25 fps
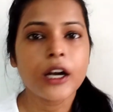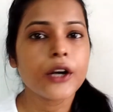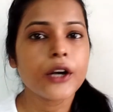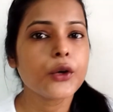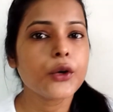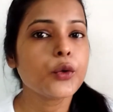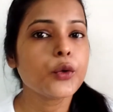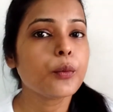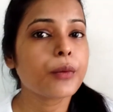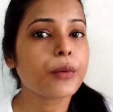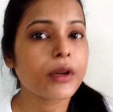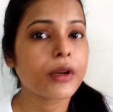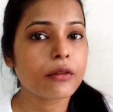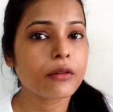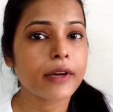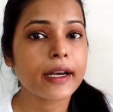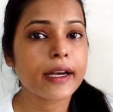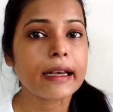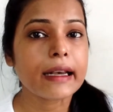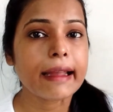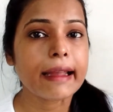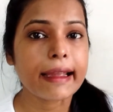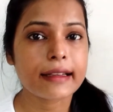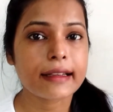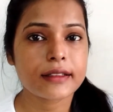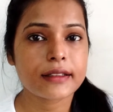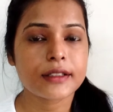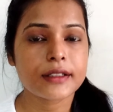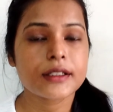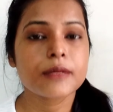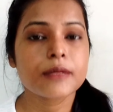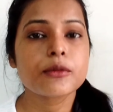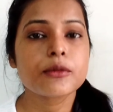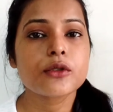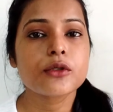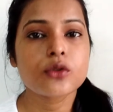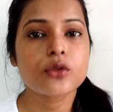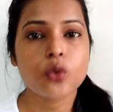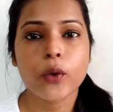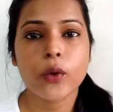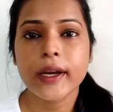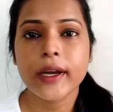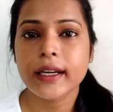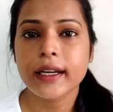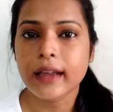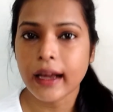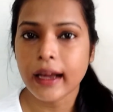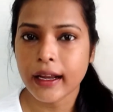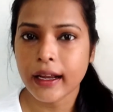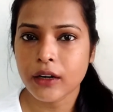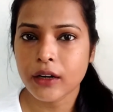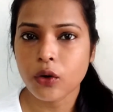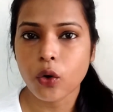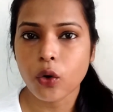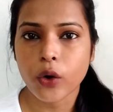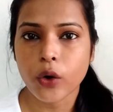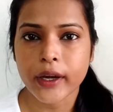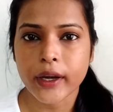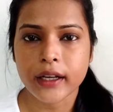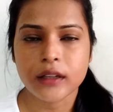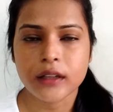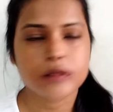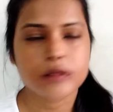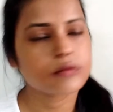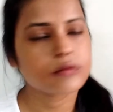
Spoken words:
to prevent excessive sweat and oil.